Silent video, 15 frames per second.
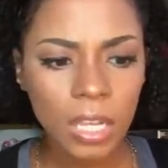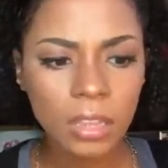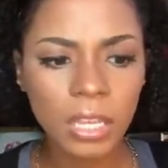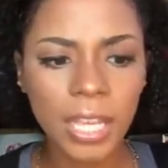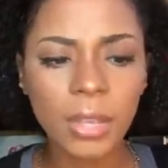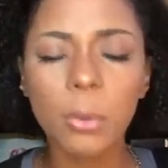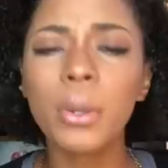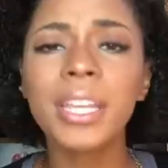
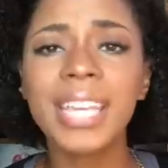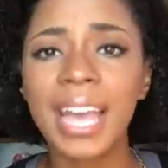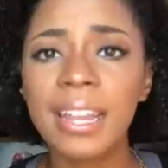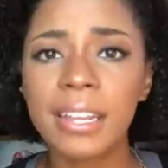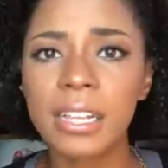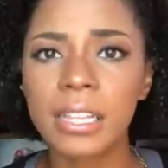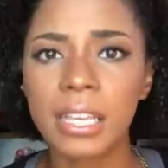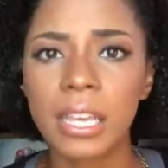like
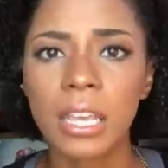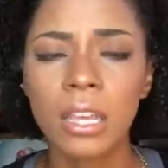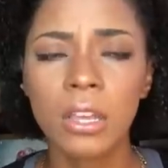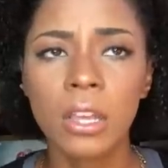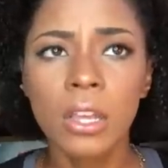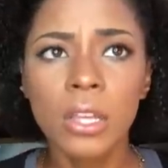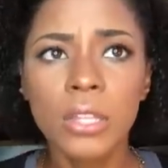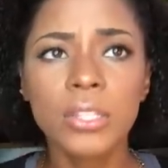organically.
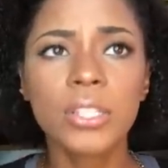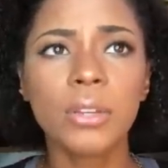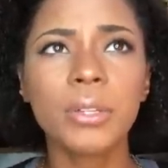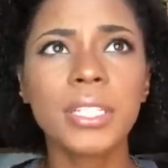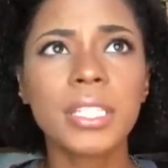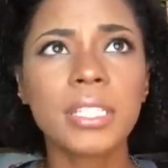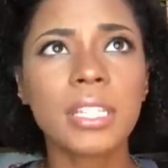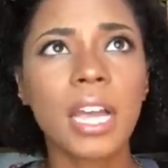So
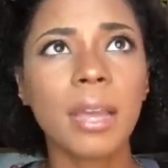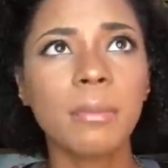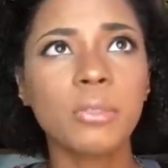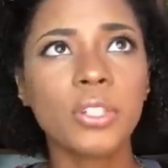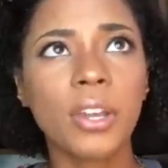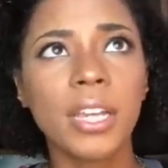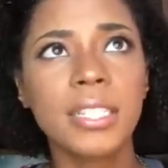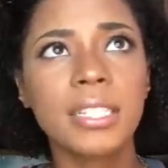it's, I'm
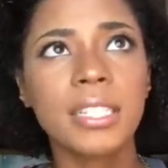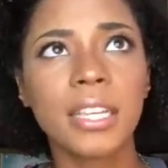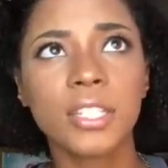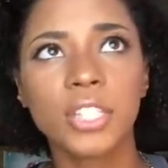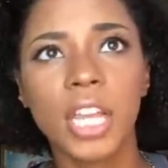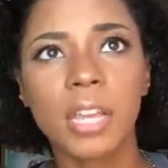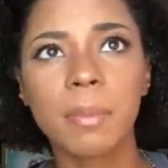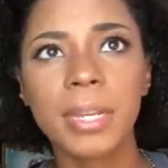trying to
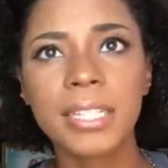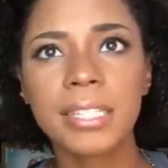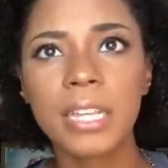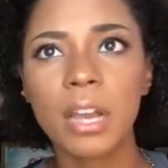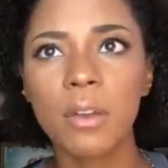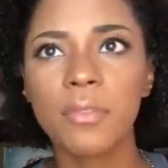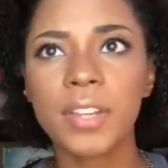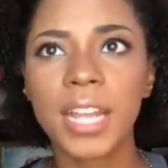like check
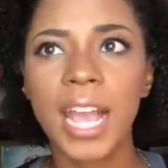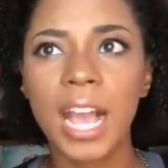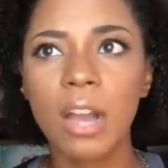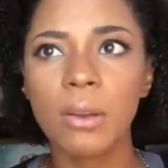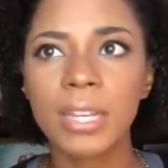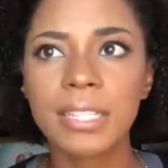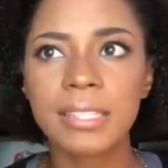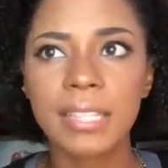myself and
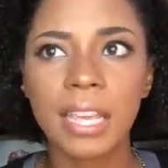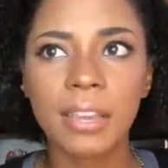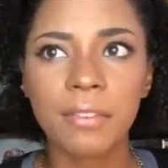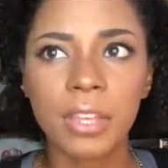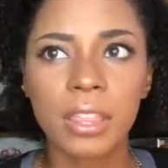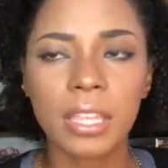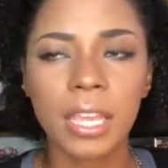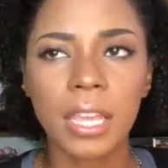how I say
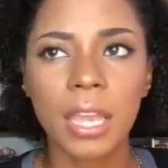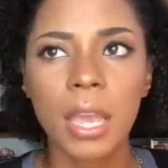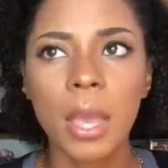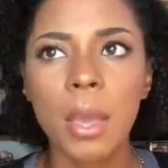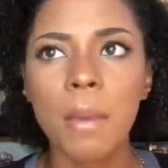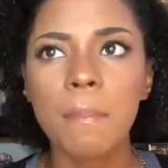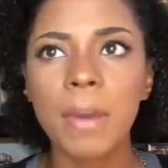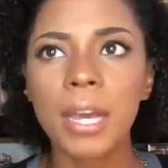everything.
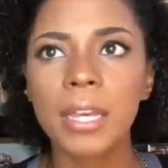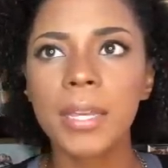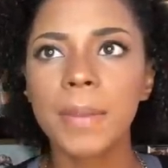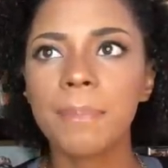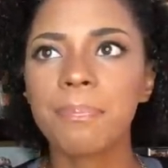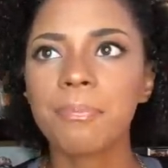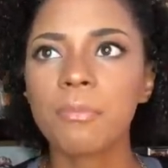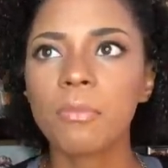
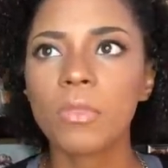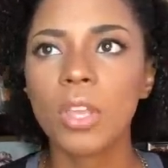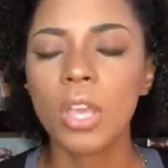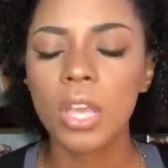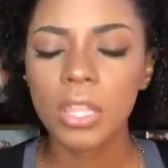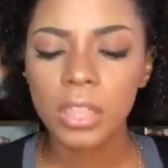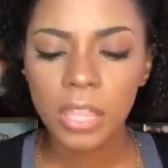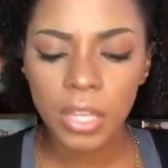But
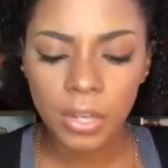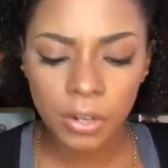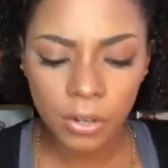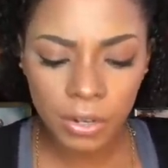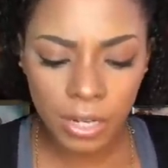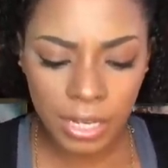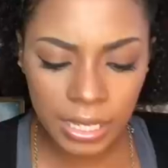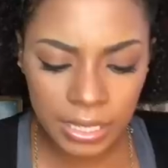
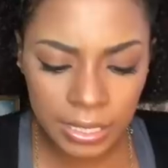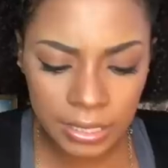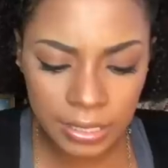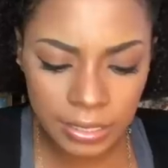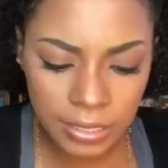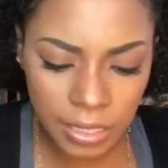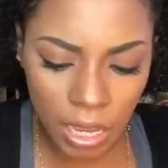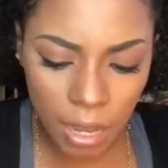there
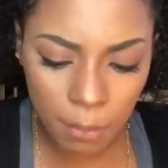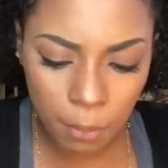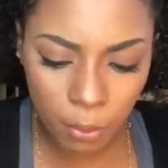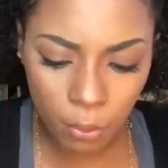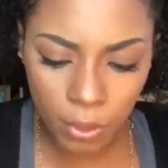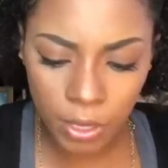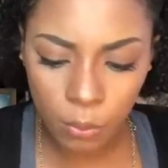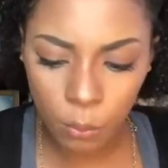is a
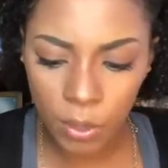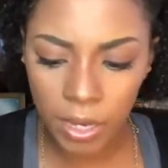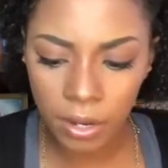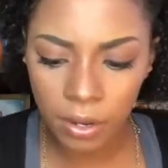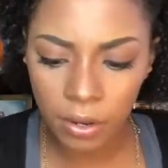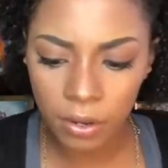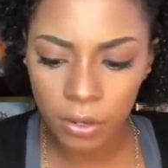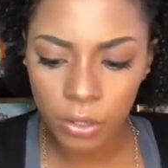point
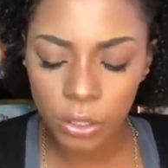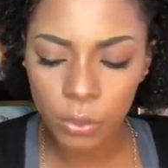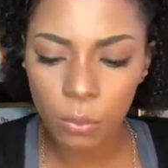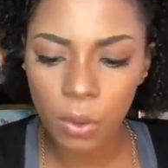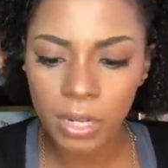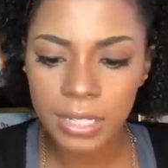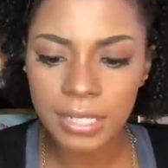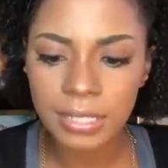where you
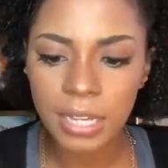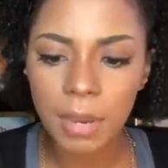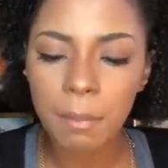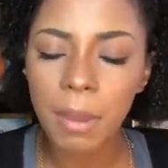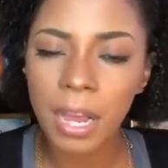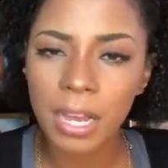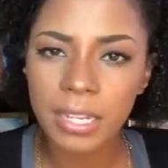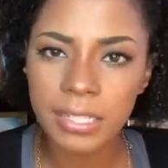want to stay
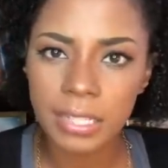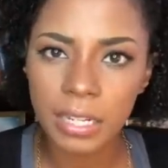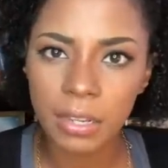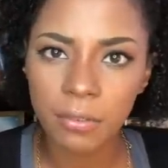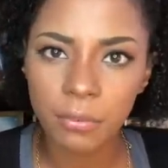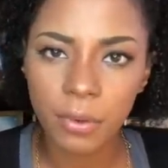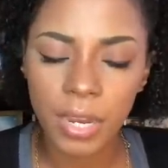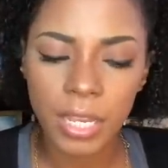
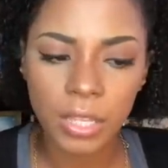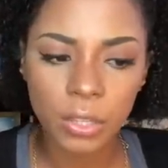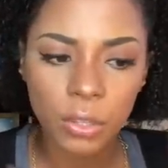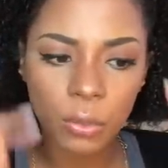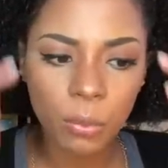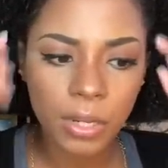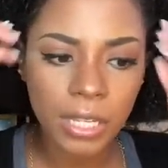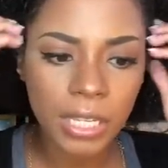positive, right?
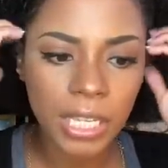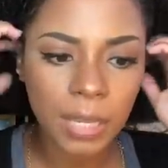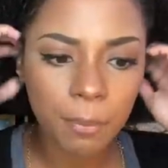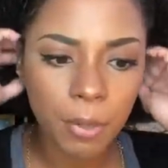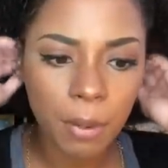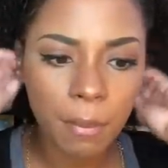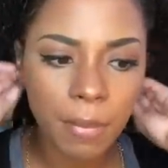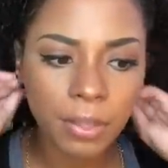You want to
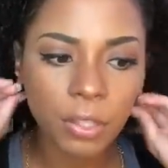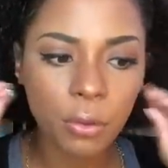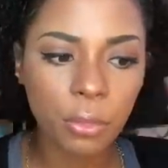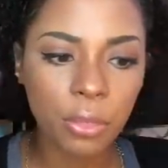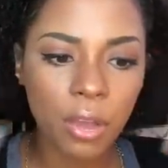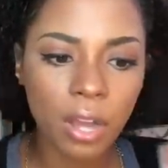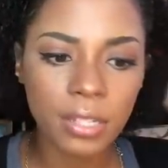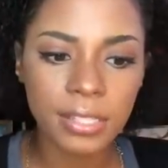keep your, your
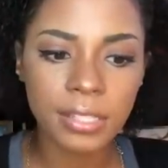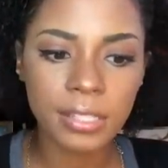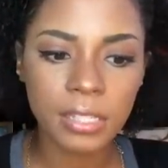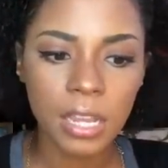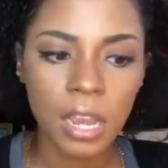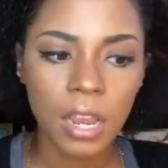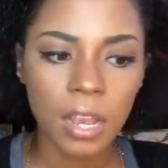thoughts